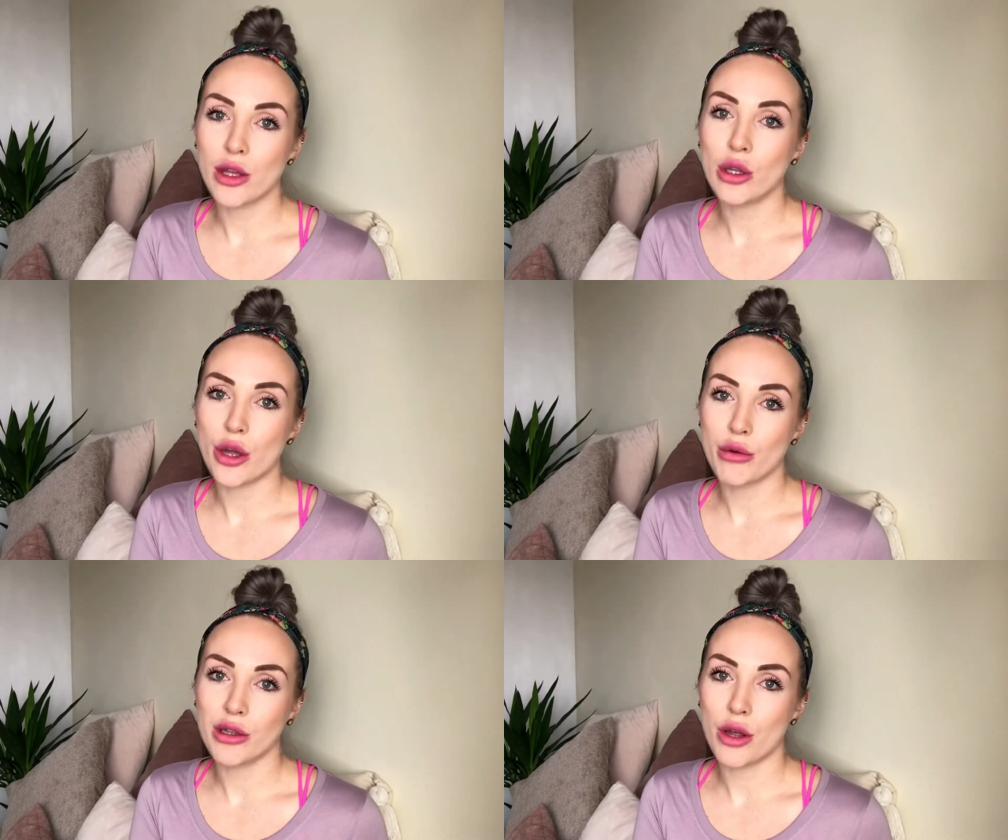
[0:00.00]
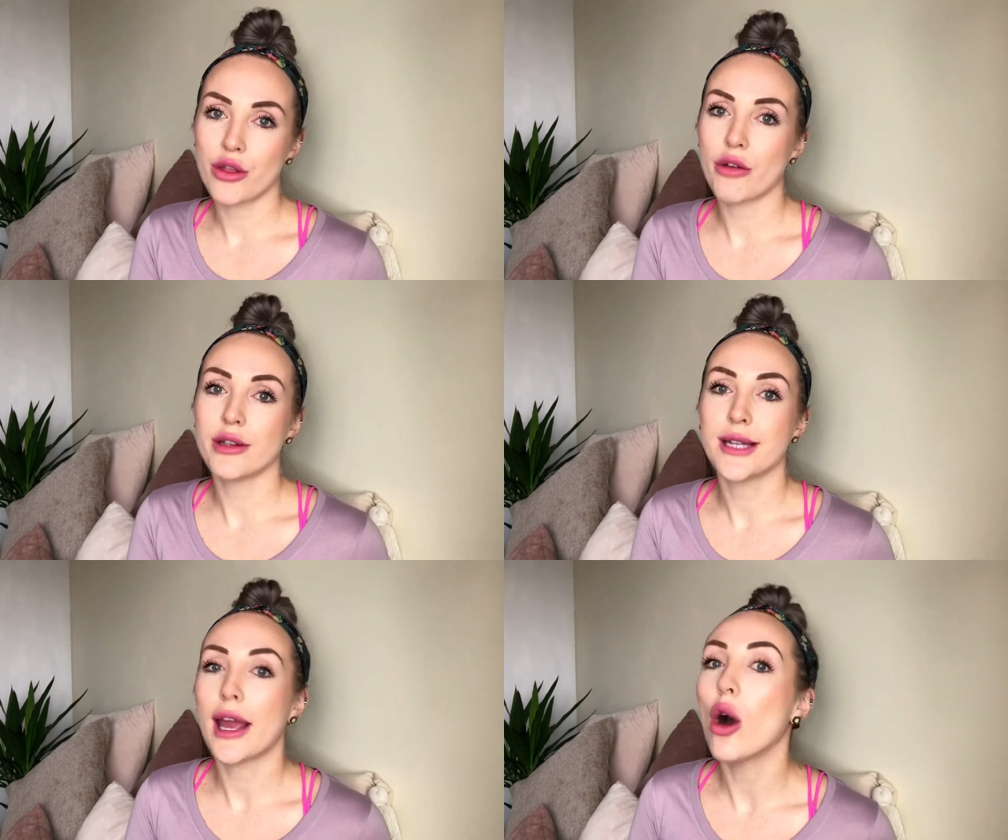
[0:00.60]
local
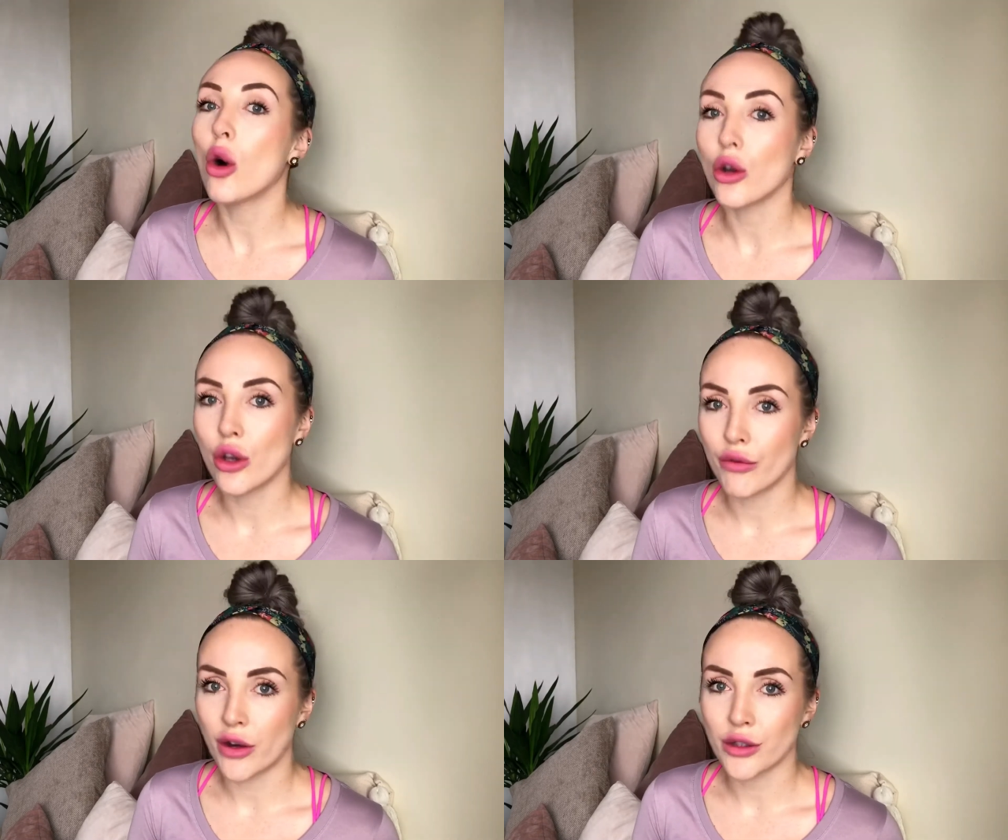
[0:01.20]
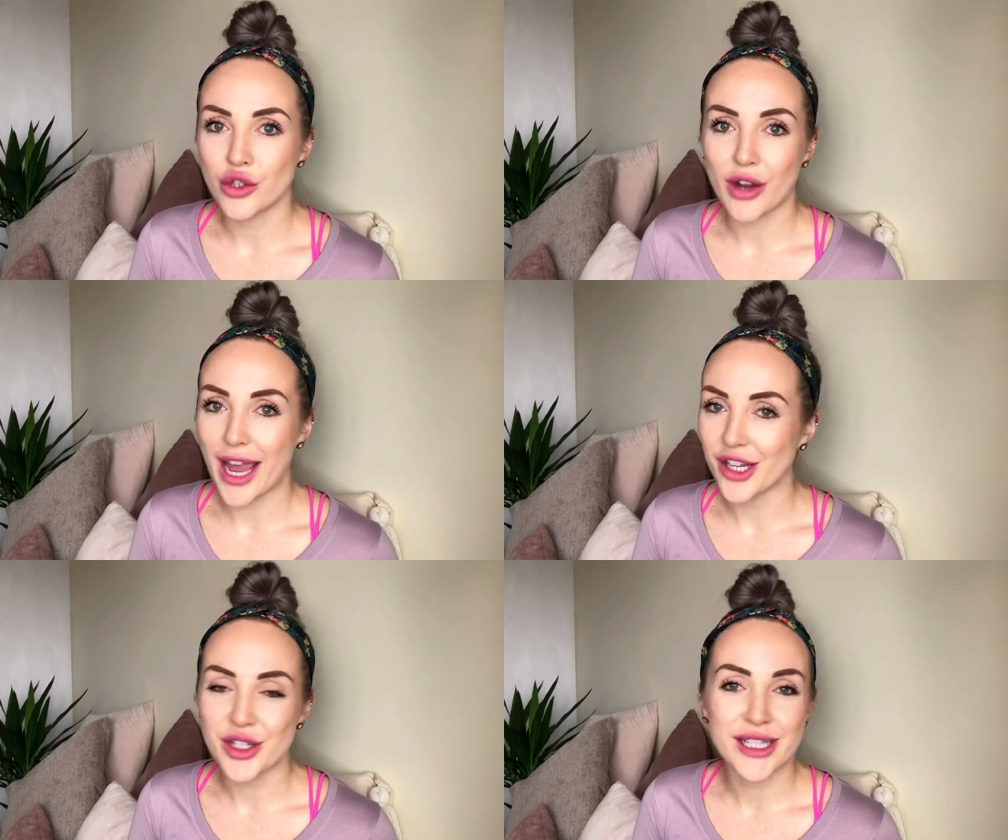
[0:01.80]
authority or your voluntary agency,